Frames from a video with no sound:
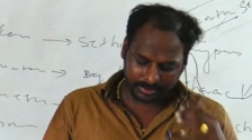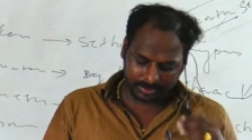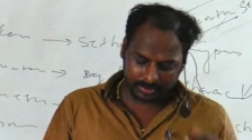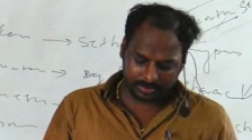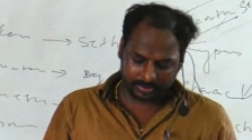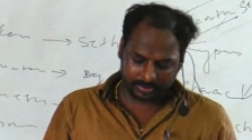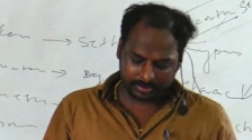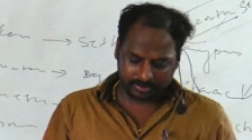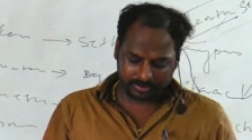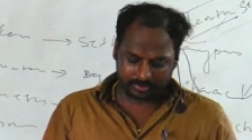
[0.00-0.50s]

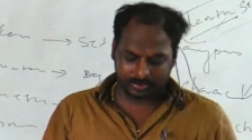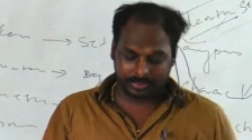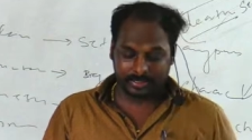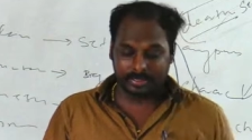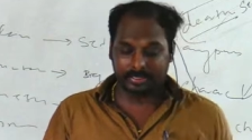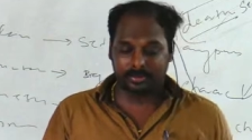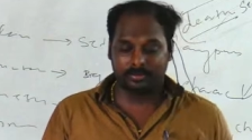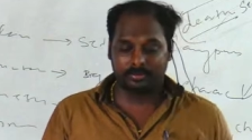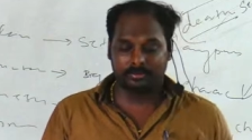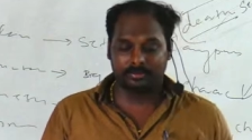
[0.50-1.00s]

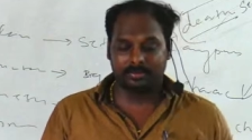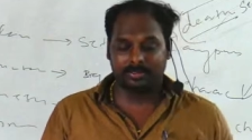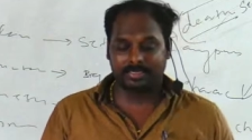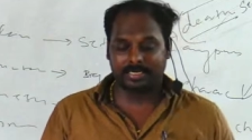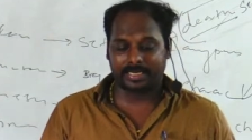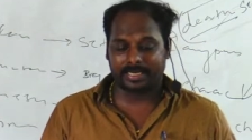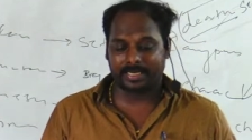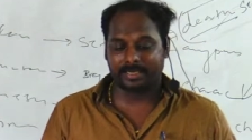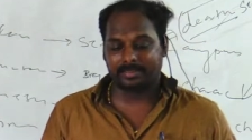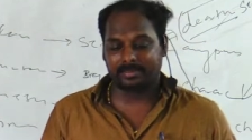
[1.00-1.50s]

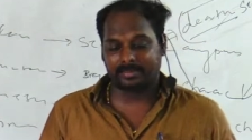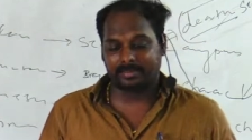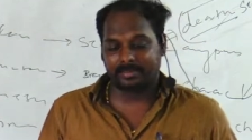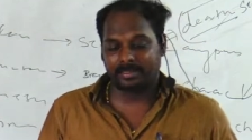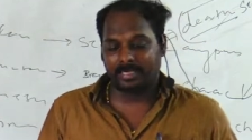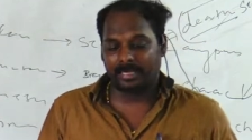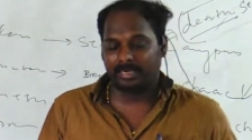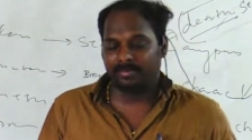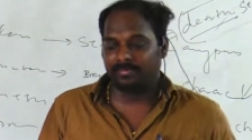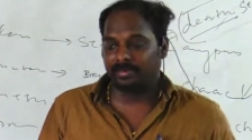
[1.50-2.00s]
thirty-second
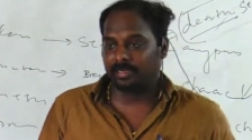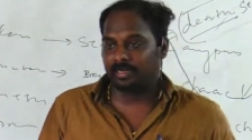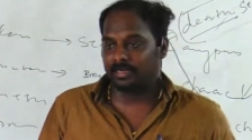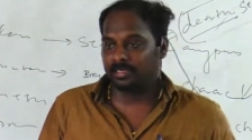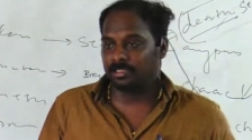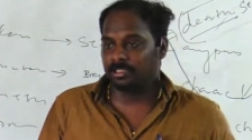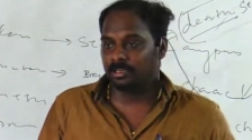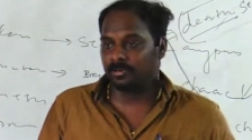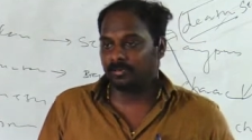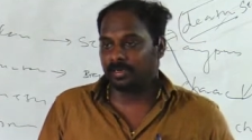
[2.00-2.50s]
Elephant Reserve
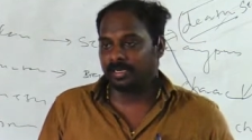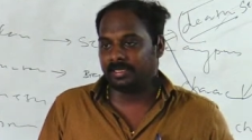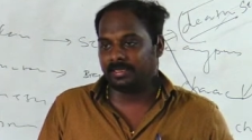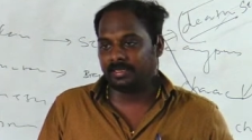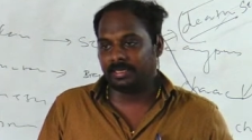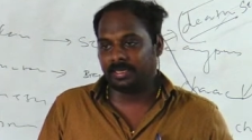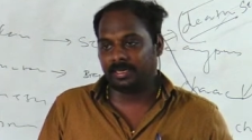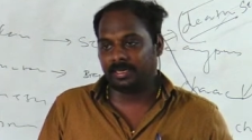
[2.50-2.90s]
in India, Assam,